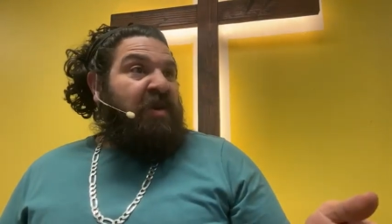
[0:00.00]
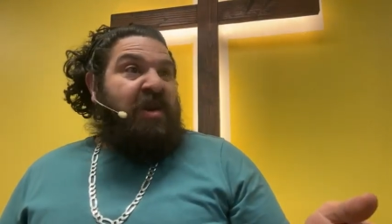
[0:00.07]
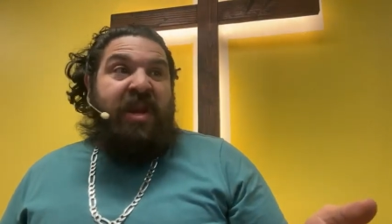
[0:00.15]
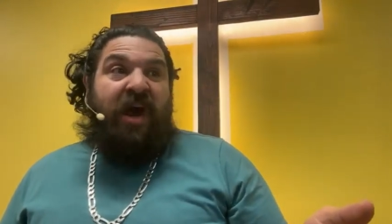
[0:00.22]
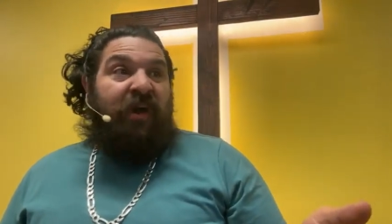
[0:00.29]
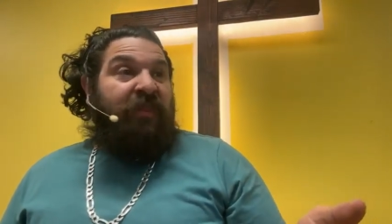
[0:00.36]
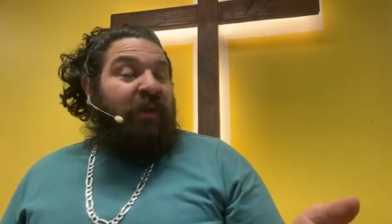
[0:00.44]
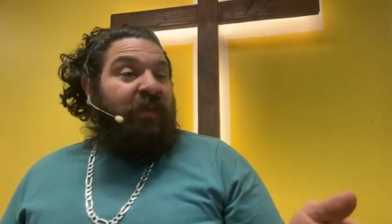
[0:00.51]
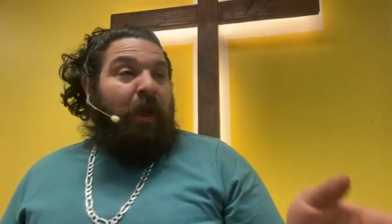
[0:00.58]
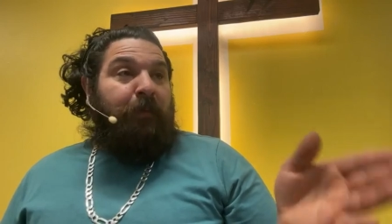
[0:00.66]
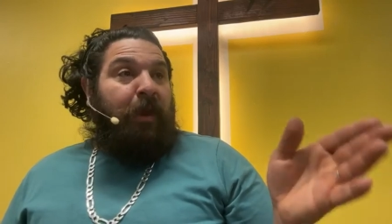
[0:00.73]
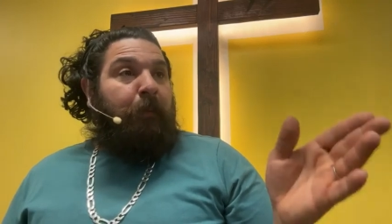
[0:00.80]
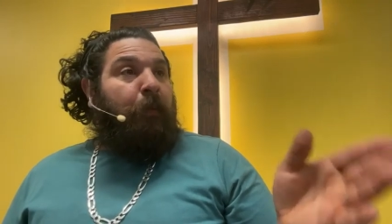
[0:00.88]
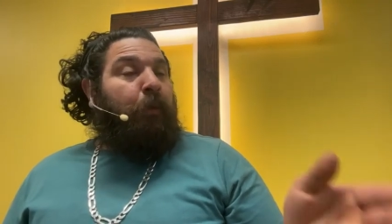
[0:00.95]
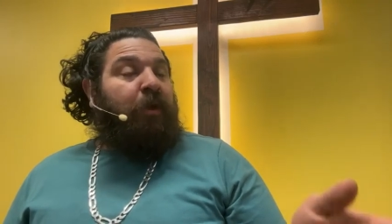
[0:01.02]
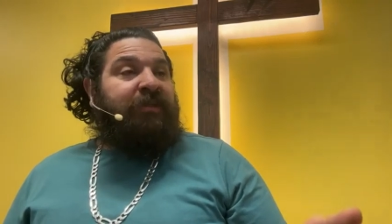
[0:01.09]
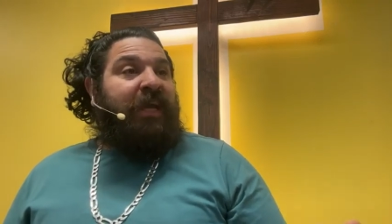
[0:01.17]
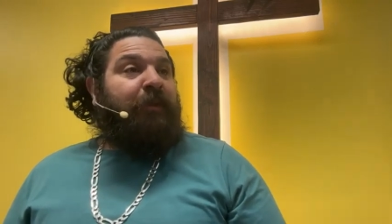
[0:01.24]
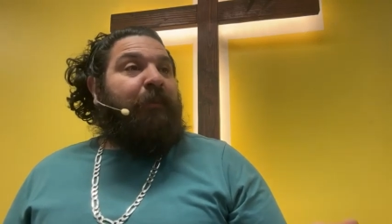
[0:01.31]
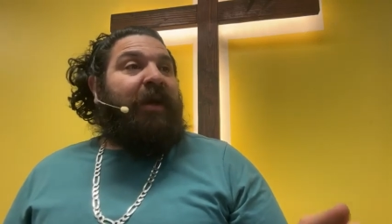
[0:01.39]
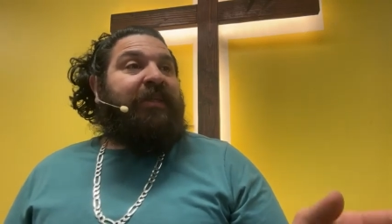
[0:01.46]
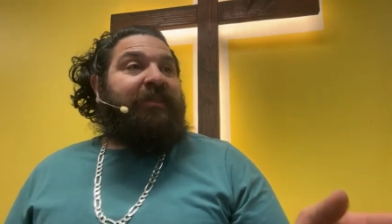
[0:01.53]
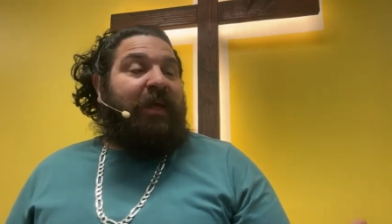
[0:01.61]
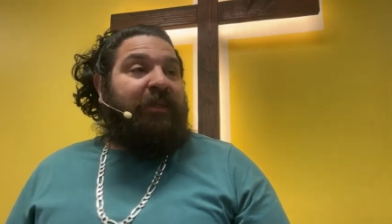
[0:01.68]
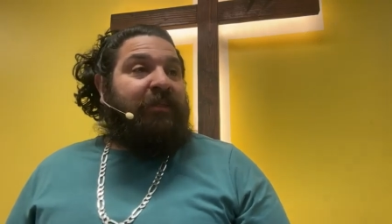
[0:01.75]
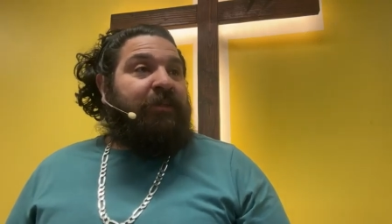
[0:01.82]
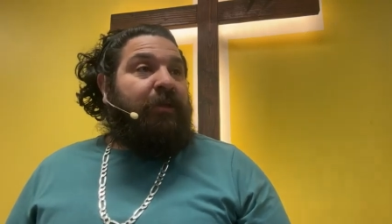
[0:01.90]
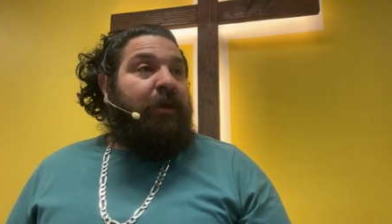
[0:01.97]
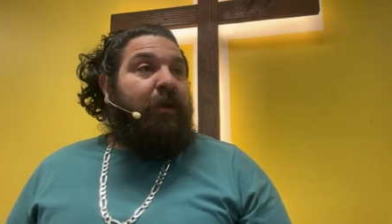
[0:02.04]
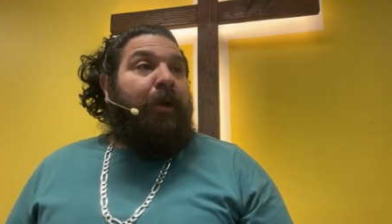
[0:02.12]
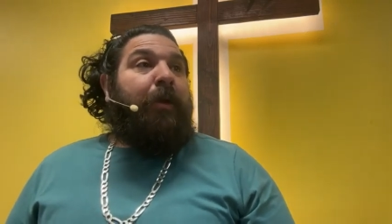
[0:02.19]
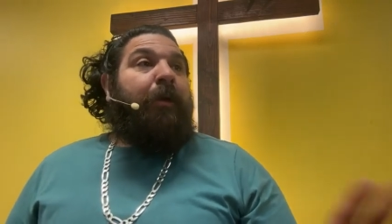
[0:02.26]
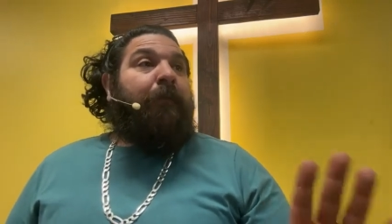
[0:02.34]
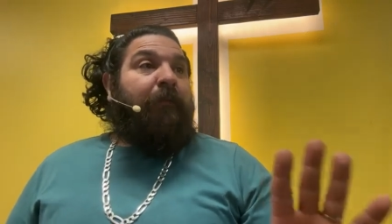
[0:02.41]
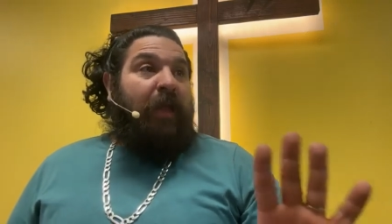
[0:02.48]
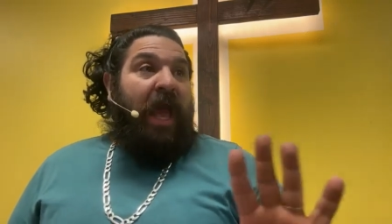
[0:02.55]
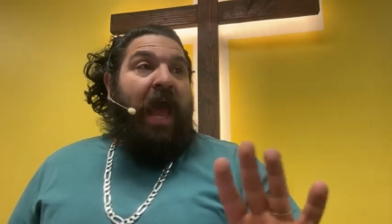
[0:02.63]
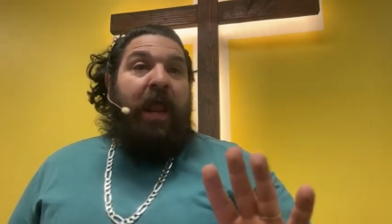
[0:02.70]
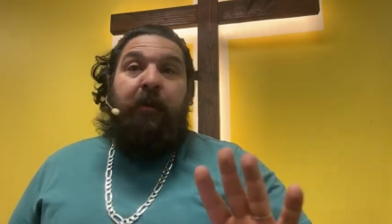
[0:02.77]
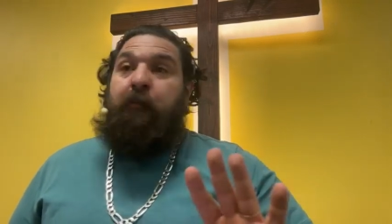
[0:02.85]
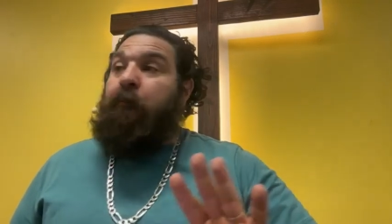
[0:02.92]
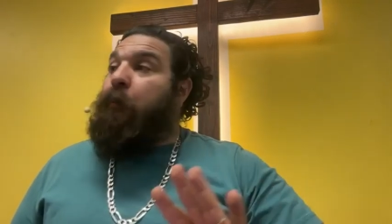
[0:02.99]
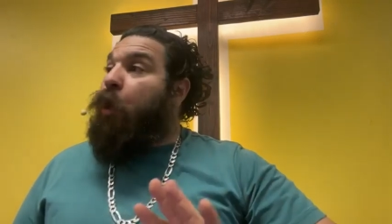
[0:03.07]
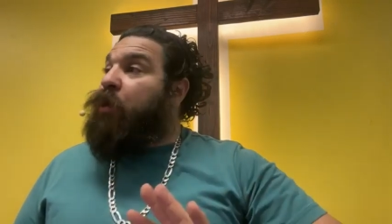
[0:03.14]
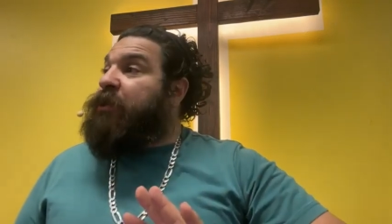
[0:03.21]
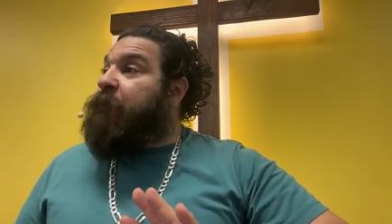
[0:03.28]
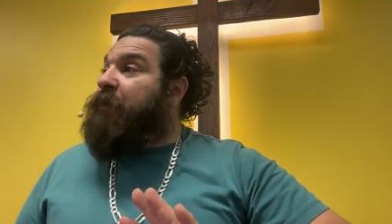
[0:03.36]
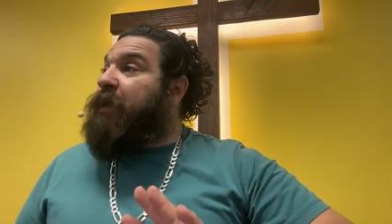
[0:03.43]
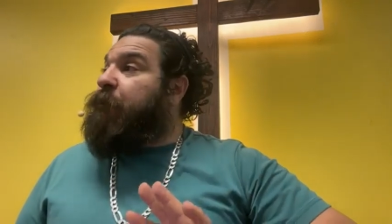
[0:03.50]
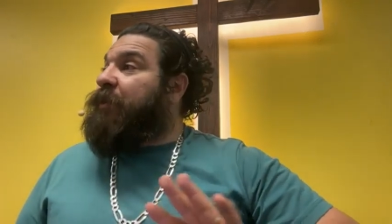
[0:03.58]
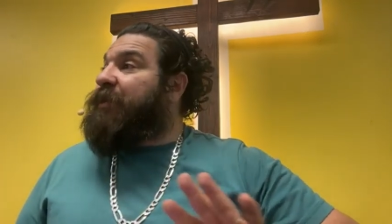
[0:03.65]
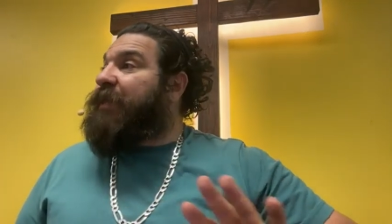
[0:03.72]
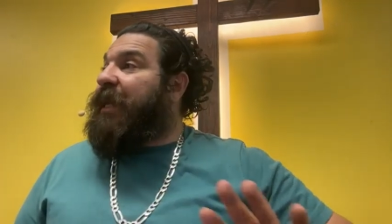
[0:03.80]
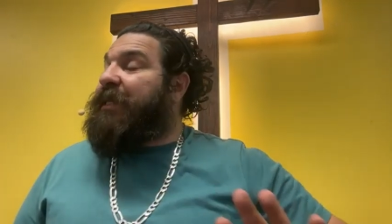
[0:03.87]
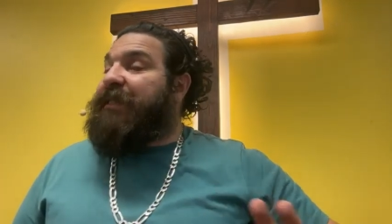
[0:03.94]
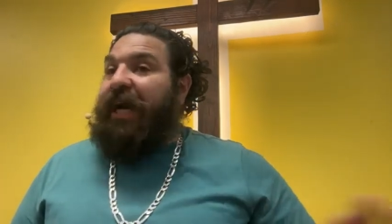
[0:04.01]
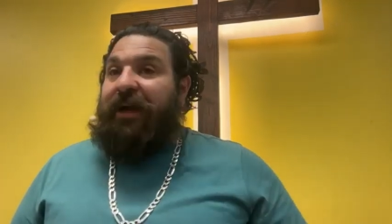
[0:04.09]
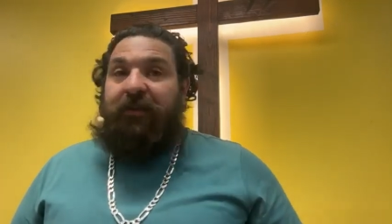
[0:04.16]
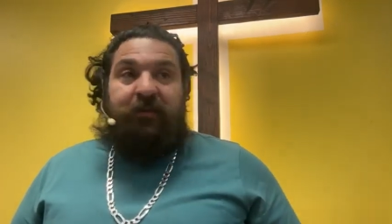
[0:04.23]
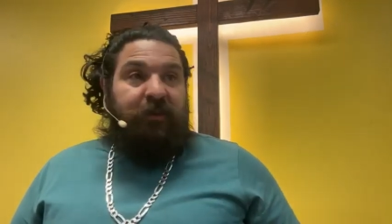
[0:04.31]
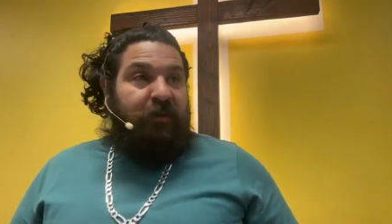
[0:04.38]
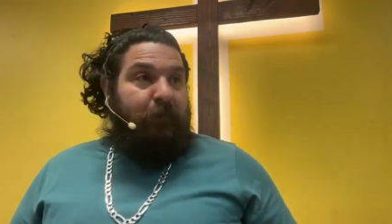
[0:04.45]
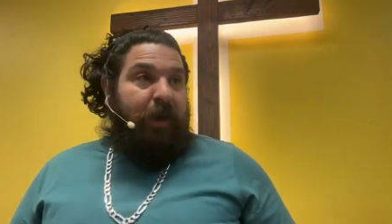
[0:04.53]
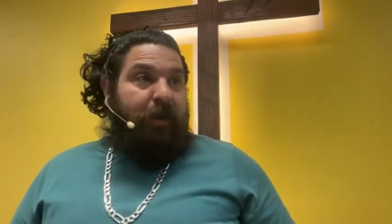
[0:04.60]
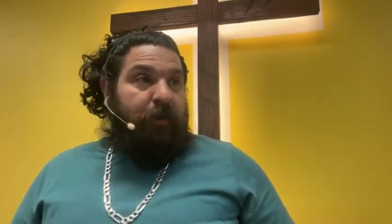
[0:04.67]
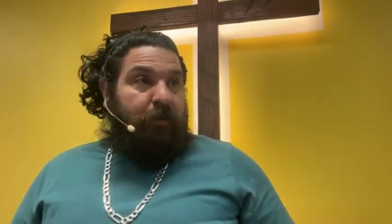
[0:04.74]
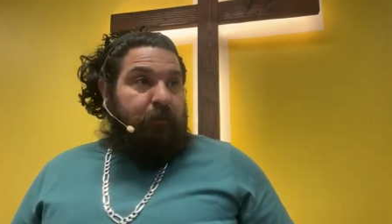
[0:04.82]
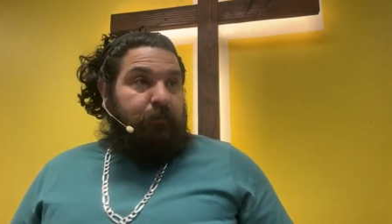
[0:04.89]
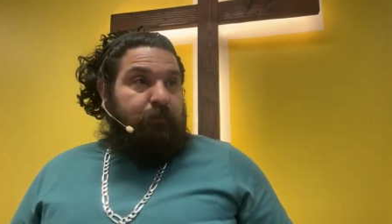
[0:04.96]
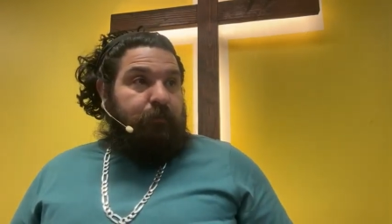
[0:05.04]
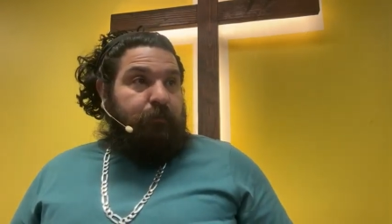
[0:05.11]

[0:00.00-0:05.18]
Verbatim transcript: Nothing that people were saying made sense, and most people stayed silent on the matter.